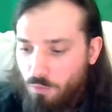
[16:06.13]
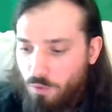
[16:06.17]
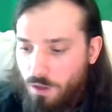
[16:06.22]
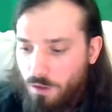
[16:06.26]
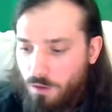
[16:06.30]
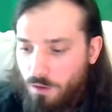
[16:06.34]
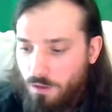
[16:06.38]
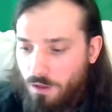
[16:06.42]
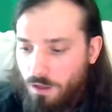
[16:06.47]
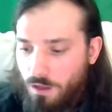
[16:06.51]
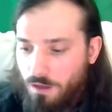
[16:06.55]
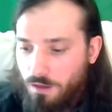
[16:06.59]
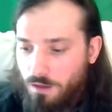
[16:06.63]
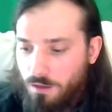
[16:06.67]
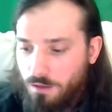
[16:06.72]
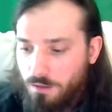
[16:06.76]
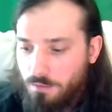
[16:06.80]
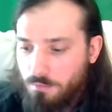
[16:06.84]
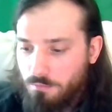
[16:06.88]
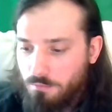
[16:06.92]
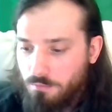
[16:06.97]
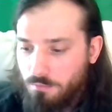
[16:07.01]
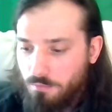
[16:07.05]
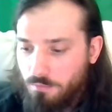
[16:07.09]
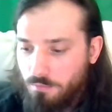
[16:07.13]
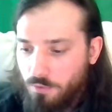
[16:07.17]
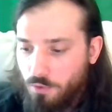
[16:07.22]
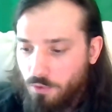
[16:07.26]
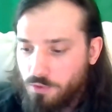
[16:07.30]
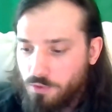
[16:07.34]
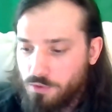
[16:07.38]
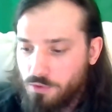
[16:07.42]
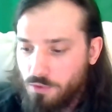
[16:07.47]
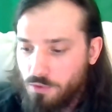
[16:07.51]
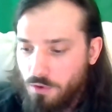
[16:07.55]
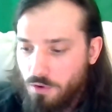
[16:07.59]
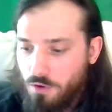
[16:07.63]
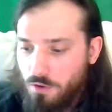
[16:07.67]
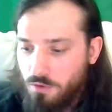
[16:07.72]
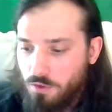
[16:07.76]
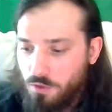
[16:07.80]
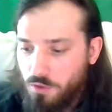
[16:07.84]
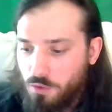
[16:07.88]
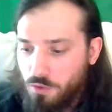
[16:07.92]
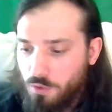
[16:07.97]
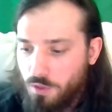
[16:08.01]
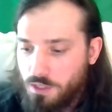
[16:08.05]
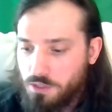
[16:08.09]
Well, those are
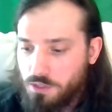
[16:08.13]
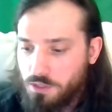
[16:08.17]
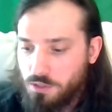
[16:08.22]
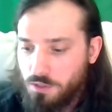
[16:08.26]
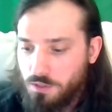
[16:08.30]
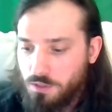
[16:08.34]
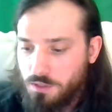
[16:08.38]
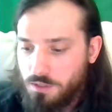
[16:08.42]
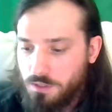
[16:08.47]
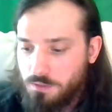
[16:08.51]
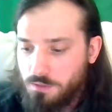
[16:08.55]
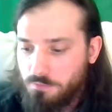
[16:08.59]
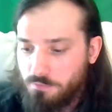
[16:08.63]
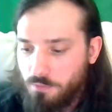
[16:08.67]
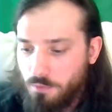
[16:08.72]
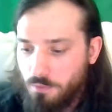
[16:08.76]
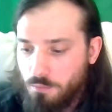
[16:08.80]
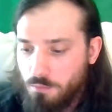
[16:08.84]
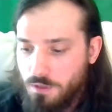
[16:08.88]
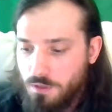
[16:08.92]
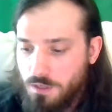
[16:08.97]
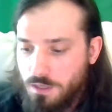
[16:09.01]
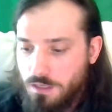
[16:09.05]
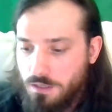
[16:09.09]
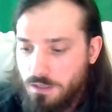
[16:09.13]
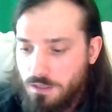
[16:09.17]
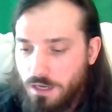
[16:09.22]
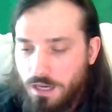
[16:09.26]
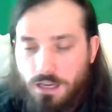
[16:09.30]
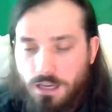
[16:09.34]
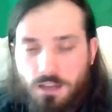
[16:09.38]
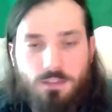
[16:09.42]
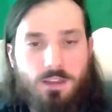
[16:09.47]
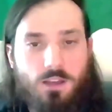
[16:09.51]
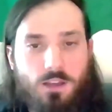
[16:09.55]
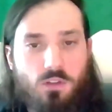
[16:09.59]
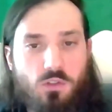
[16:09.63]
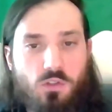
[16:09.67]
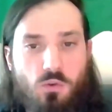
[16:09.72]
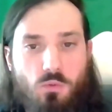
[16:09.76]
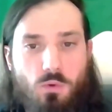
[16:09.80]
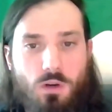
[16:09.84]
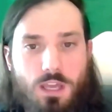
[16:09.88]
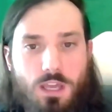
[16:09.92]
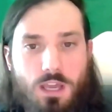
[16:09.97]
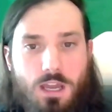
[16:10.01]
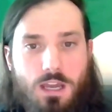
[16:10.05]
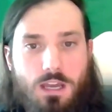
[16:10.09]
all the questions from me. Anything
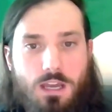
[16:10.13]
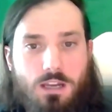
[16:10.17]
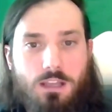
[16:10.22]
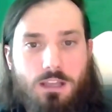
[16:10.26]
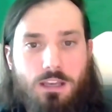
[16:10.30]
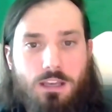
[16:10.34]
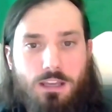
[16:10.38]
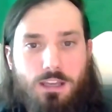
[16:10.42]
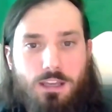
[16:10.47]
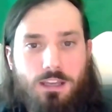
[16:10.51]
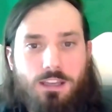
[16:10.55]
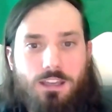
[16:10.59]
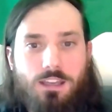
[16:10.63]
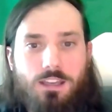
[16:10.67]
else you want to add?